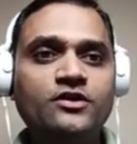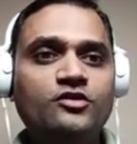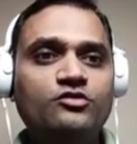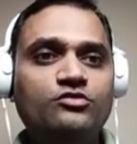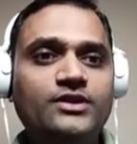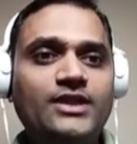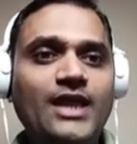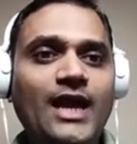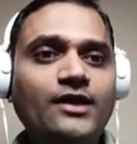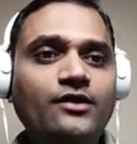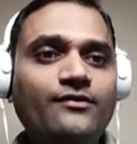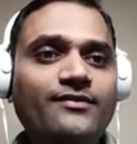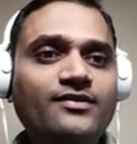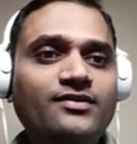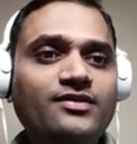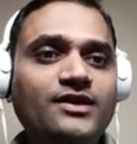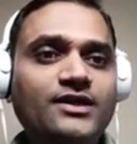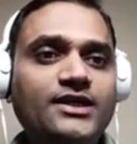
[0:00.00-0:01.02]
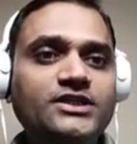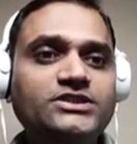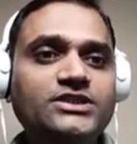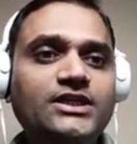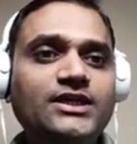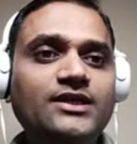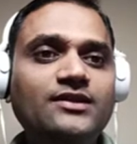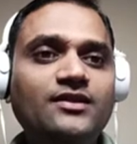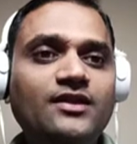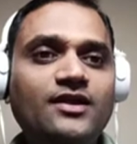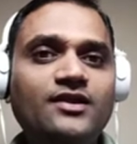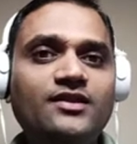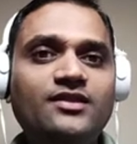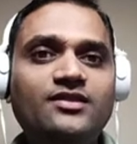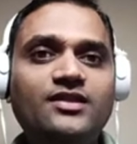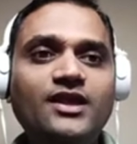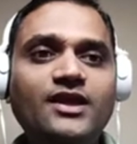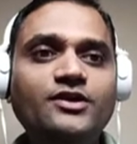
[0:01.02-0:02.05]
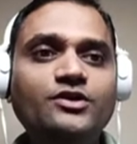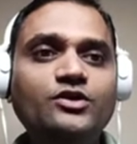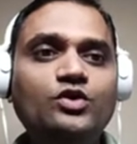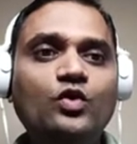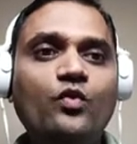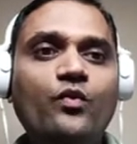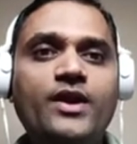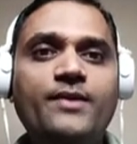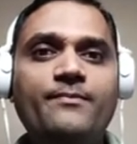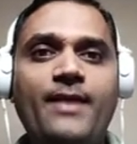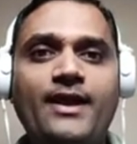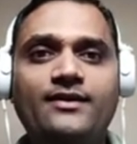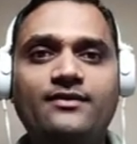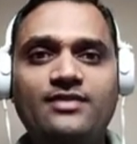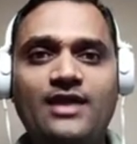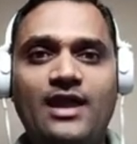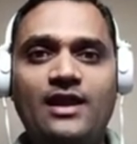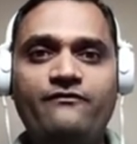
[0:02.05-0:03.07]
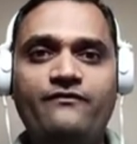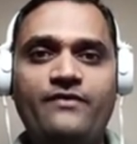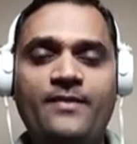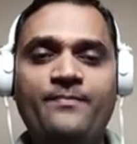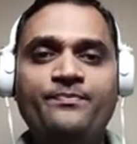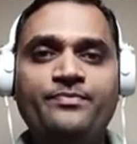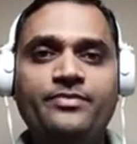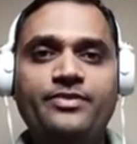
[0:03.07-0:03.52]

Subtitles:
So that concentration is C into 1 minus alpha.